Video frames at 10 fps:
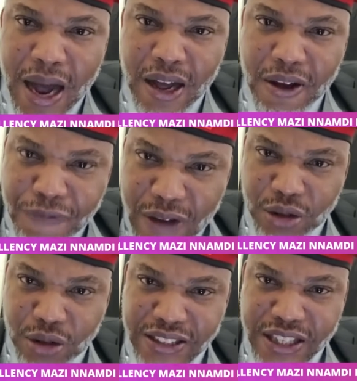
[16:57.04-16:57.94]

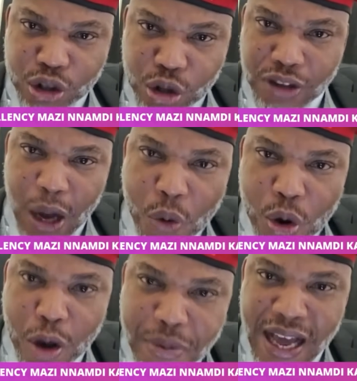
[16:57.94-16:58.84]
Fashoranti's daughter
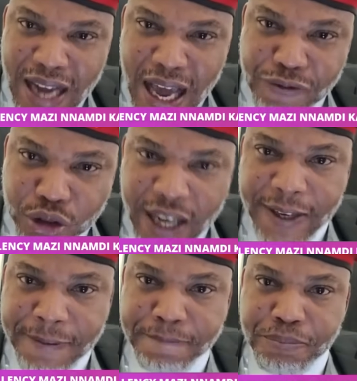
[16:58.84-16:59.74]
will not be alive
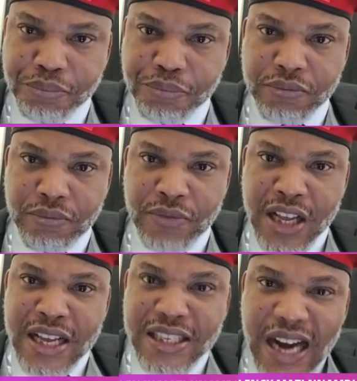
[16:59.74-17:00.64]
today.
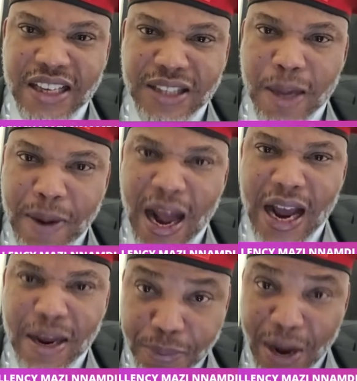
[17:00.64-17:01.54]
That is the
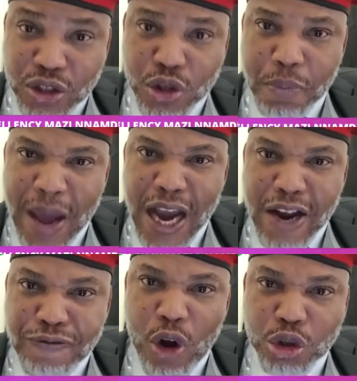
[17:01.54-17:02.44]
price you
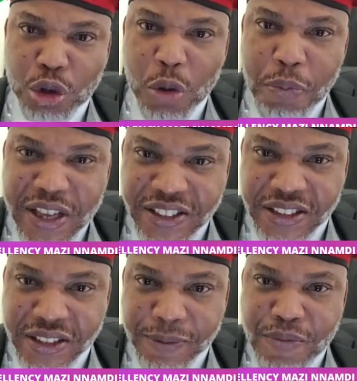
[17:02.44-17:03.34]
pay for
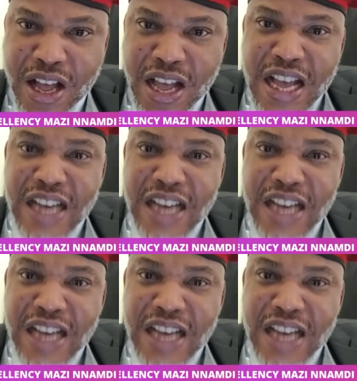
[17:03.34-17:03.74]
duplicity.